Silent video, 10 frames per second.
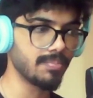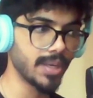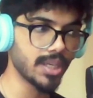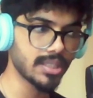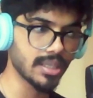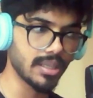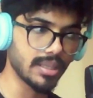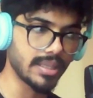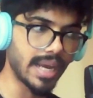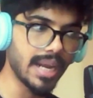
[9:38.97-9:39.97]
because
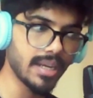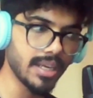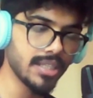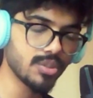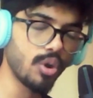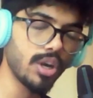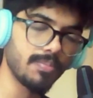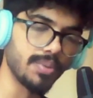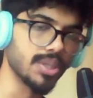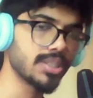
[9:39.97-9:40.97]
that is
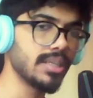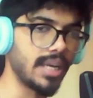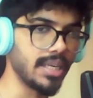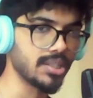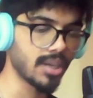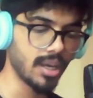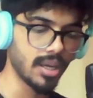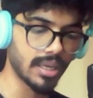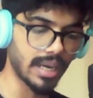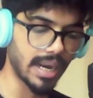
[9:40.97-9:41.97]
not personalized.
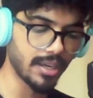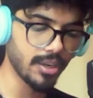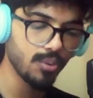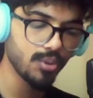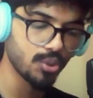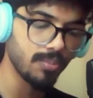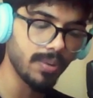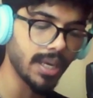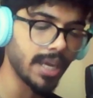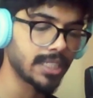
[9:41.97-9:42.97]
Gratitude should
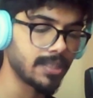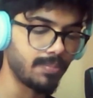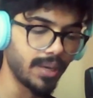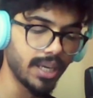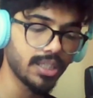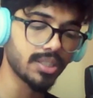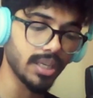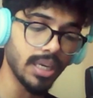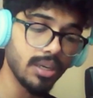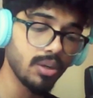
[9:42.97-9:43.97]
be expressed
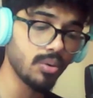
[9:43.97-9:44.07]
in a